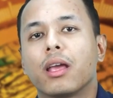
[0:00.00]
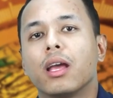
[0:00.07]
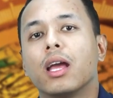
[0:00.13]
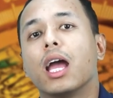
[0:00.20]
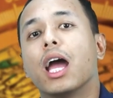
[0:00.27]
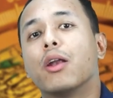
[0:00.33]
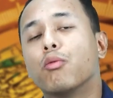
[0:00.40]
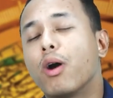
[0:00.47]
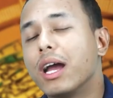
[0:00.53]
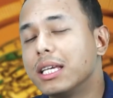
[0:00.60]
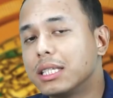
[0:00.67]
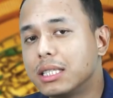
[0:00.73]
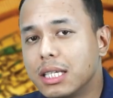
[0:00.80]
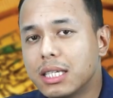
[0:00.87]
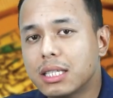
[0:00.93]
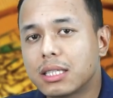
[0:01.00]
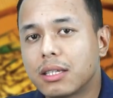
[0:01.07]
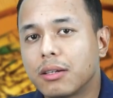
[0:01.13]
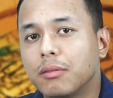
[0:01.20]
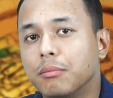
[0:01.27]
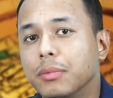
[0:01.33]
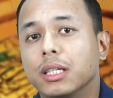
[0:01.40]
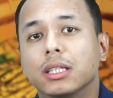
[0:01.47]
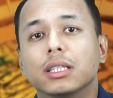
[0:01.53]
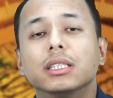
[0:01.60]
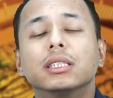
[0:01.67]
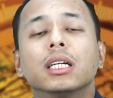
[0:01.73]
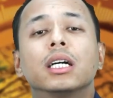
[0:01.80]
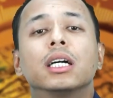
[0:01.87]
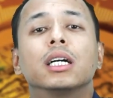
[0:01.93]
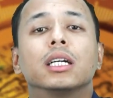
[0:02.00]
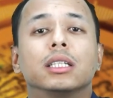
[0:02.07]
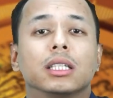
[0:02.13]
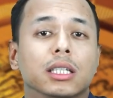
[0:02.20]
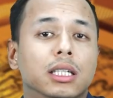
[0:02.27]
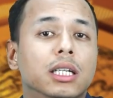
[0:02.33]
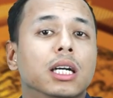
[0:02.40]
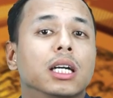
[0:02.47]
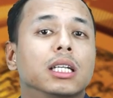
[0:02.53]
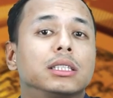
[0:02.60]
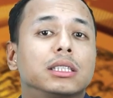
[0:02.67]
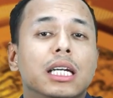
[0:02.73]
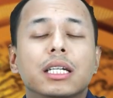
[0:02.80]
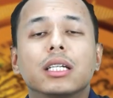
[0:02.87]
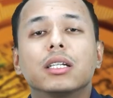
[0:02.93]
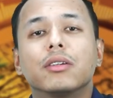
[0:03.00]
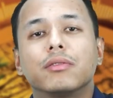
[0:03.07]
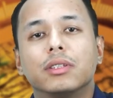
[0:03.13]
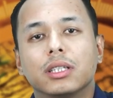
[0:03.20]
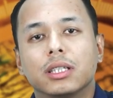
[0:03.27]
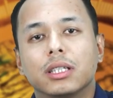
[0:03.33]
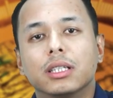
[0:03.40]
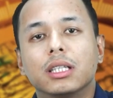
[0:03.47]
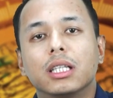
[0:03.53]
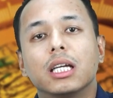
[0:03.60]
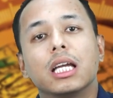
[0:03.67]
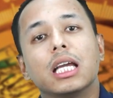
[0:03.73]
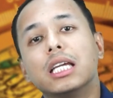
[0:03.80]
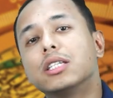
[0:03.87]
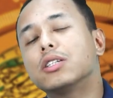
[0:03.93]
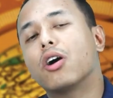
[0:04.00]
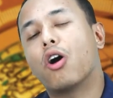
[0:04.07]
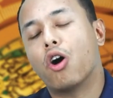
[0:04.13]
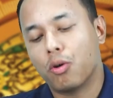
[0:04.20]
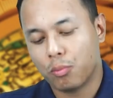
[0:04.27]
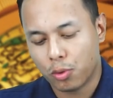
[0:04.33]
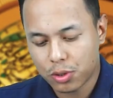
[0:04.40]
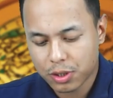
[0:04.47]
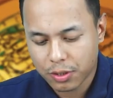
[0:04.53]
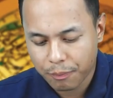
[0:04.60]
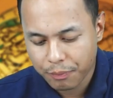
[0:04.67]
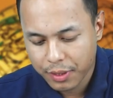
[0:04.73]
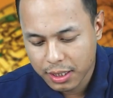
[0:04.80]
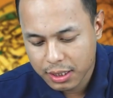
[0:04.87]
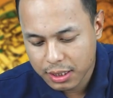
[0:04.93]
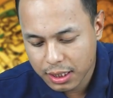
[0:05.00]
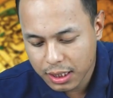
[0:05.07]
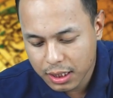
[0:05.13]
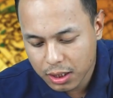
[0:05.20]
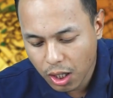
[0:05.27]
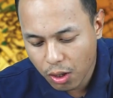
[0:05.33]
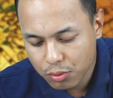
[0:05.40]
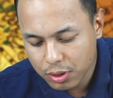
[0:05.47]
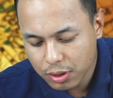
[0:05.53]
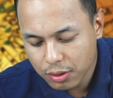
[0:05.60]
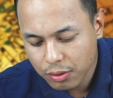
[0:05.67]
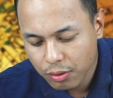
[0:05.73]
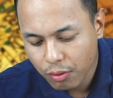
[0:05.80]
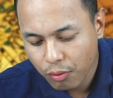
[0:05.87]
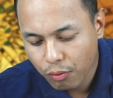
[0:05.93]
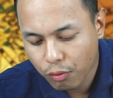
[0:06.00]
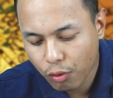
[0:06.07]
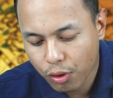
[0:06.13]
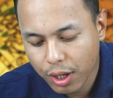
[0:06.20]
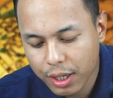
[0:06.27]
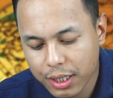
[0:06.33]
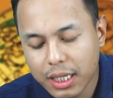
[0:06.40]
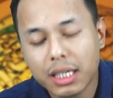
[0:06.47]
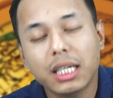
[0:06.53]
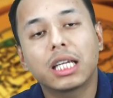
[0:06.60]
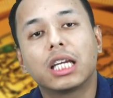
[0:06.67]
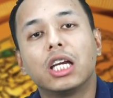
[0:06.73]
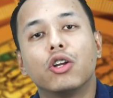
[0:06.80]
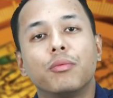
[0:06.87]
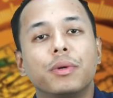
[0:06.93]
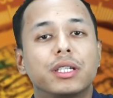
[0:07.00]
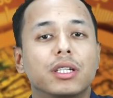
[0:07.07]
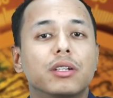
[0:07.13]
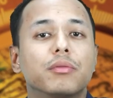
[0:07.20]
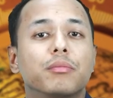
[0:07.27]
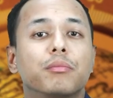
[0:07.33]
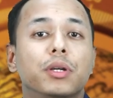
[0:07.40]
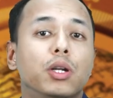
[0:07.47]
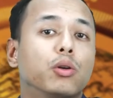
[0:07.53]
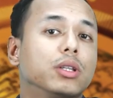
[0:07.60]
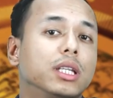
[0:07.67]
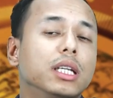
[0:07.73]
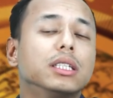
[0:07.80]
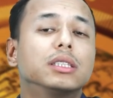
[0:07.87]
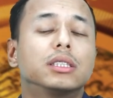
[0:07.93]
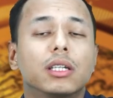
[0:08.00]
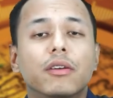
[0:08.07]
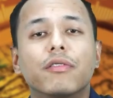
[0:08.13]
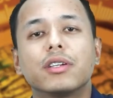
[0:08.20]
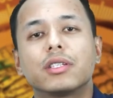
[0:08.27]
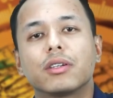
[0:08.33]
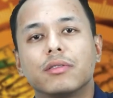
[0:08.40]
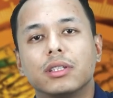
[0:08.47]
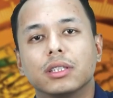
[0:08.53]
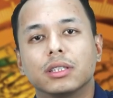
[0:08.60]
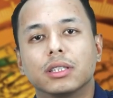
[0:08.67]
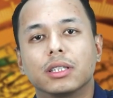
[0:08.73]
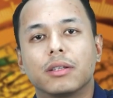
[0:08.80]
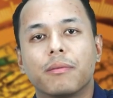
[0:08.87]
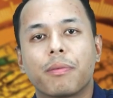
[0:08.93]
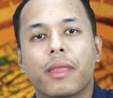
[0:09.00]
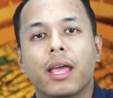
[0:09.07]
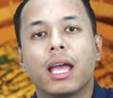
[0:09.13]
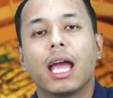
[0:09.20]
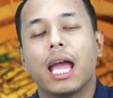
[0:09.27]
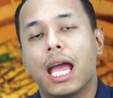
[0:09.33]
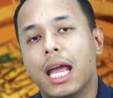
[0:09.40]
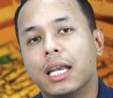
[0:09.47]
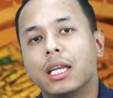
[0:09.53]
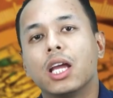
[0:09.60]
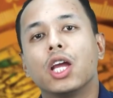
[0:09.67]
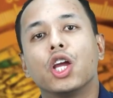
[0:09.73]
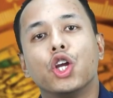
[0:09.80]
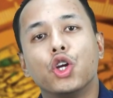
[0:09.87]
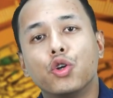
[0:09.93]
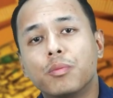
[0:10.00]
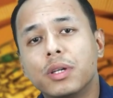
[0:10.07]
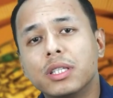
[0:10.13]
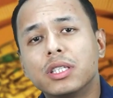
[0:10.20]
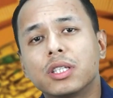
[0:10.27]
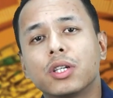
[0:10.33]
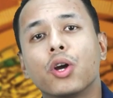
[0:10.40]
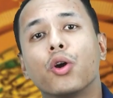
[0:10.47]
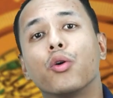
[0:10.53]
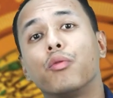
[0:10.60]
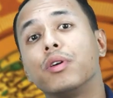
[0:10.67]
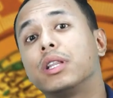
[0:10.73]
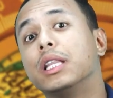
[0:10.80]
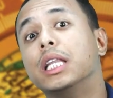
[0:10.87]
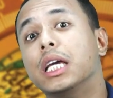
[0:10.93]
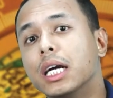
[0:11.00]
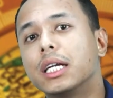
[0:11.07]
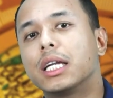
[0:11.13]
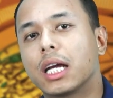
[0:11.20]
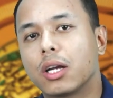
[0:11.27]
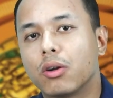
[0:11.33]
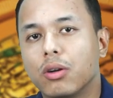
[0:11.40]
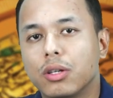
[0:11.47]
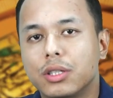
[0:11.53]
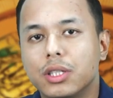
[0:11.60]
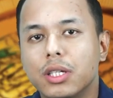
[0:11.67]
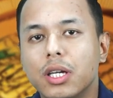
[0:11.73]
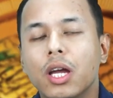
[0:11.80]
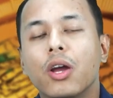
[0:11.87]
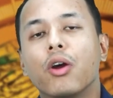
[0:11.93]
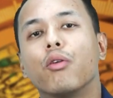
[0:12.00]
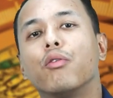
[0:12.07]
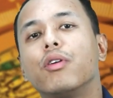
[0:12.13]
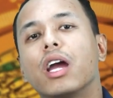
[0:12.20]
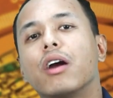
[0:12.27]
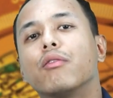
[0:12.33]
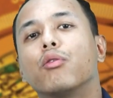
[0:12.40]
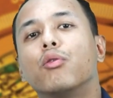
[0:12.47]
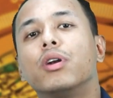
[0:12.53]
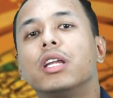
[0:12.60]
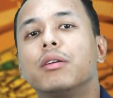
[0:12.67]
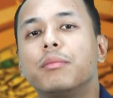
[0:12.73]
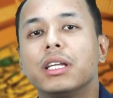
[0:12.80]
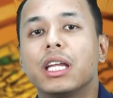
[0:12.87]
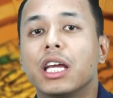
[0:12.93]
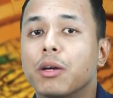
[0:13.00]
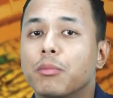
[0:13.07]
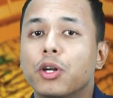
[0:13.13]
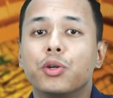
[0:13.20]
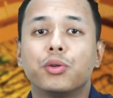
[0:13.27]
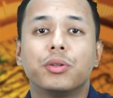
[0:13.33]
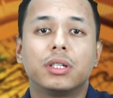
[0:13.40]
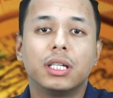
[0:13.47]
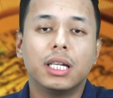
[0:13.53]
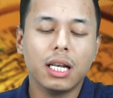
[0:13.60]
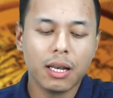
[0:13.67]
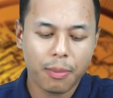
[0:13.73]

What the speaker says: And why is this? Because the center of the earth is almost 6,400 kilometers below the surface of the earth, and humans with their technology, we have only been able to drill